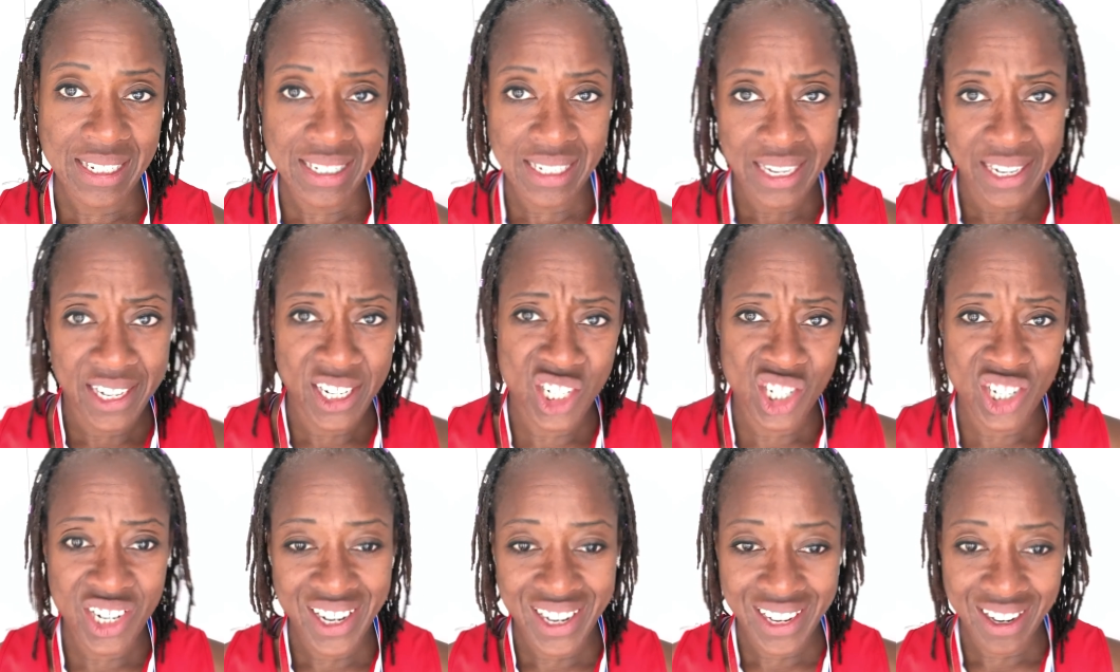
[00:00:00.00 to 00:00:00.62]
It's like a
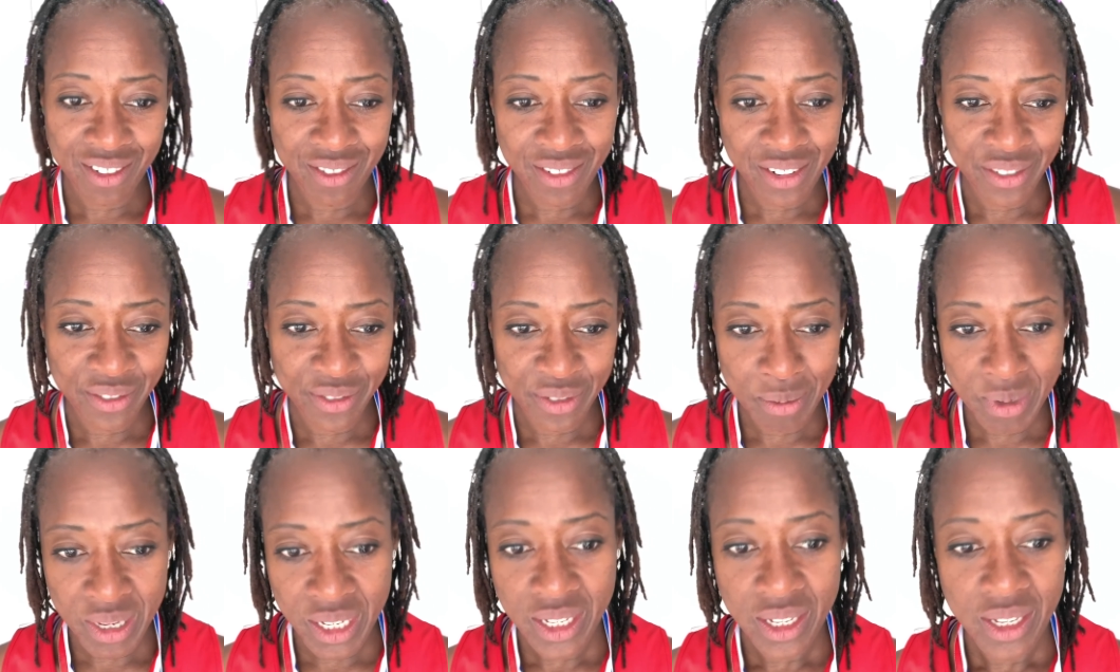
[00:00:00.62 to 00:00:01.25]
shakeout run
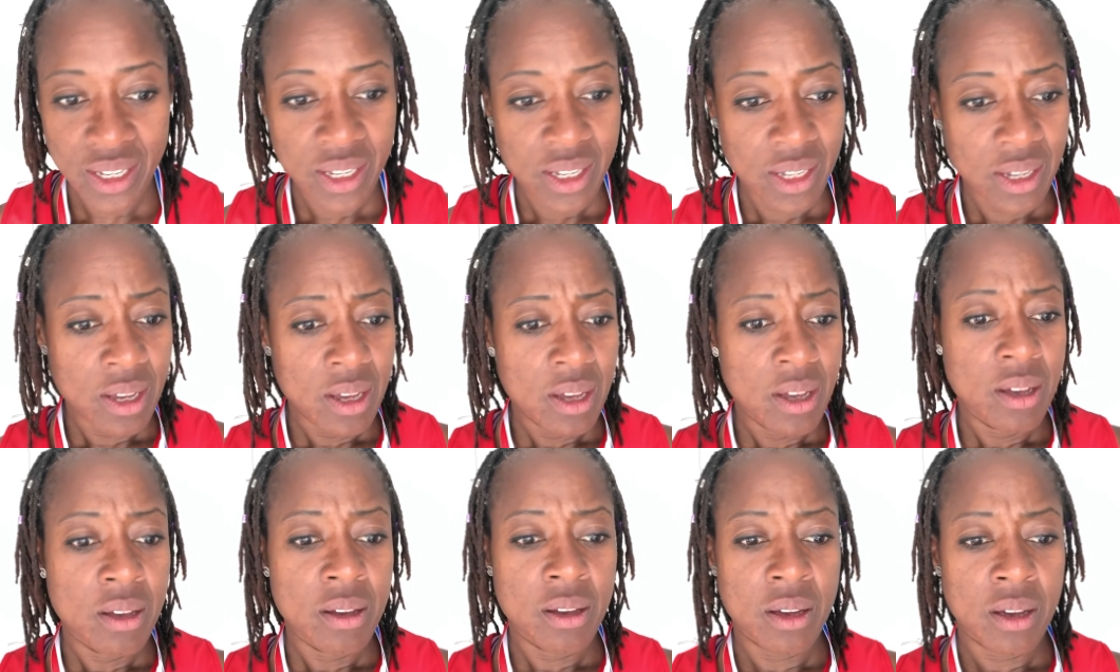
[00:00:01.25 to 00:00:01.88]
for me,
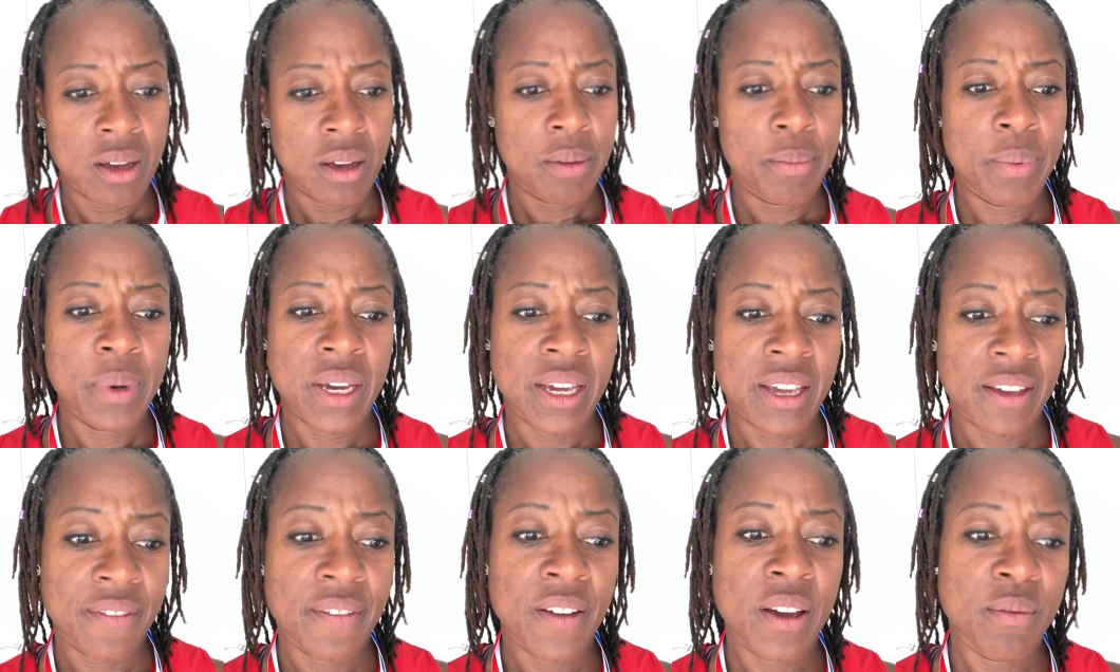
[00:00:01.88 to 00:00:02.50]

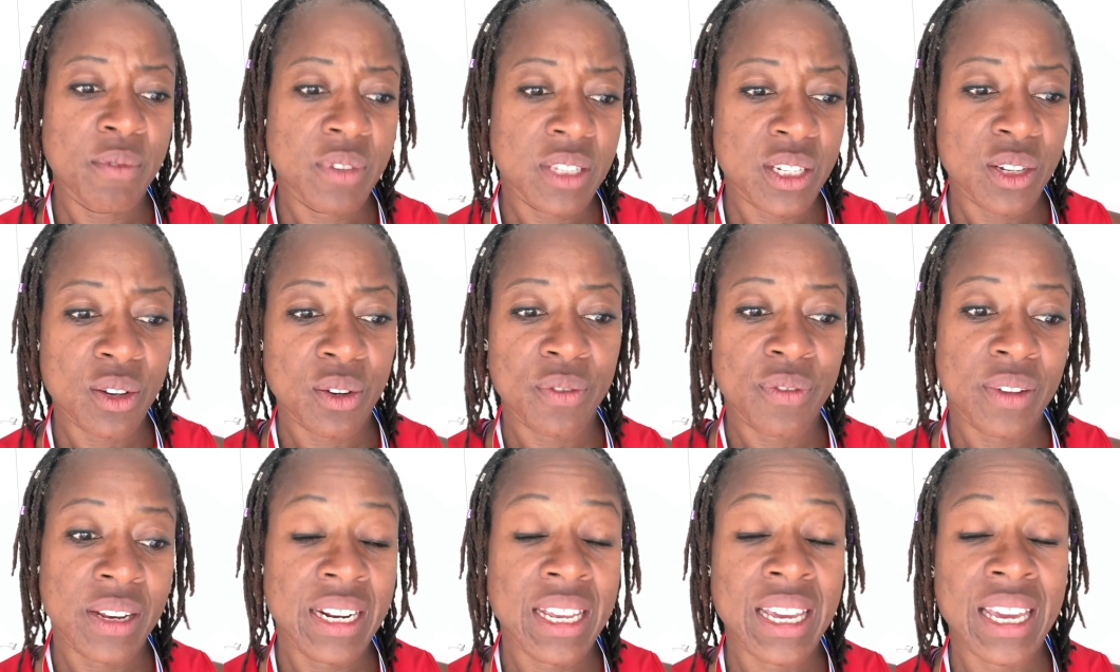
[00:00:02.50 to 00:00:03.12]
but if I'm still
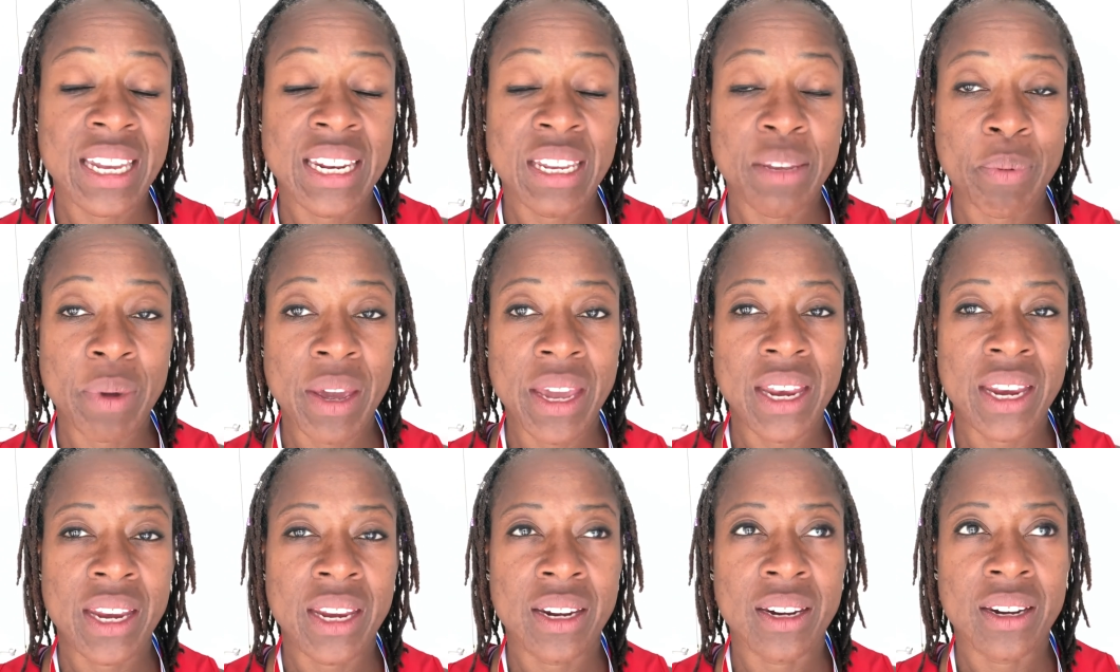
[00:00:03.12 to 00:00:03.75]
feeling any
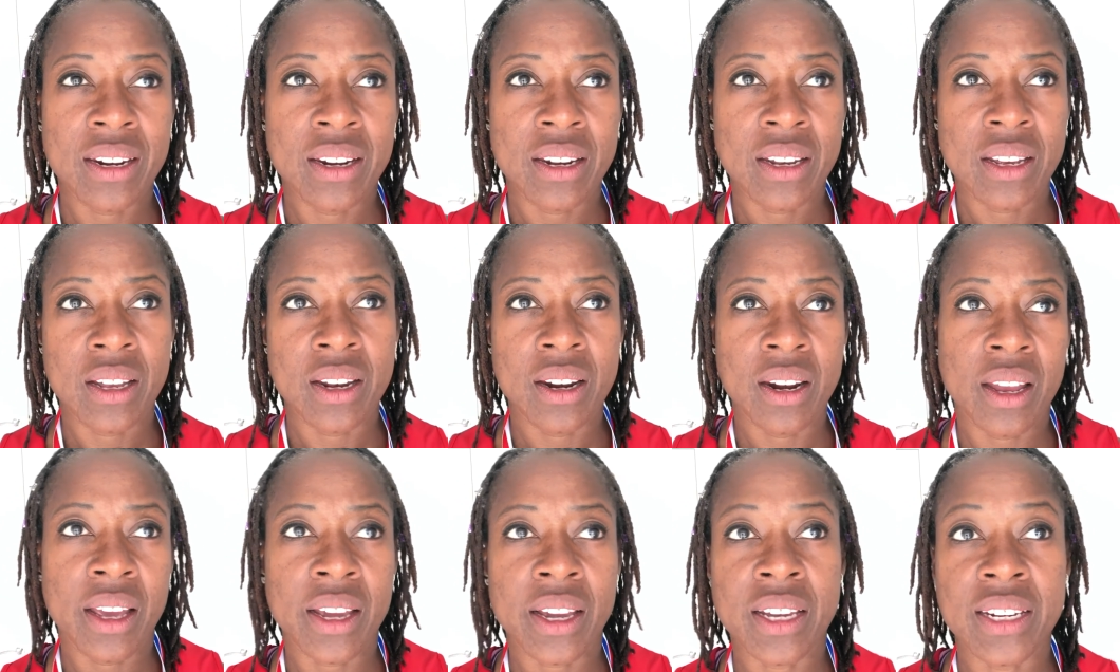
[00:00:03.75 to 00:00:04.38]
pain
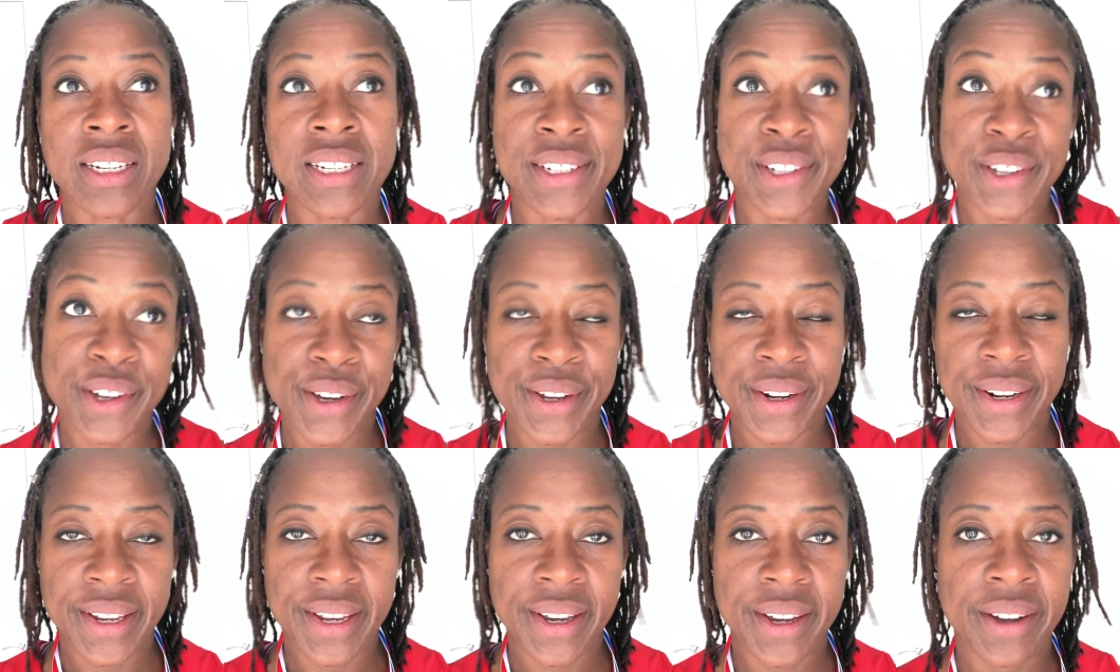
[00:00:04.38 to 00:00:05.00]
like I did
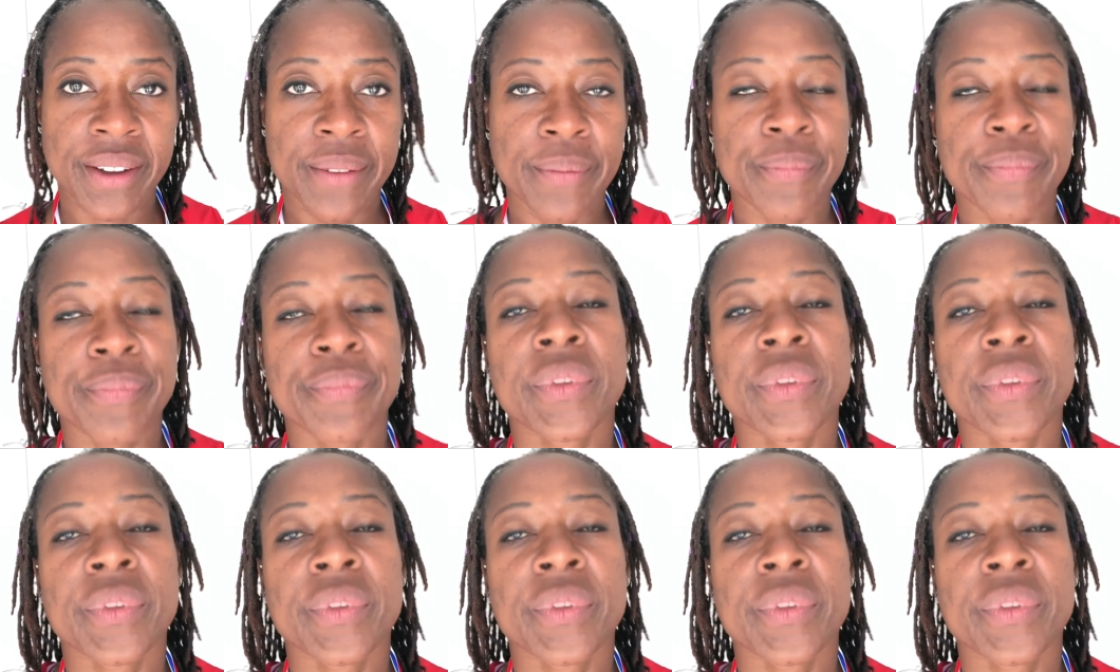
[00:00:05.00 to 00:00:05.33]
earlier,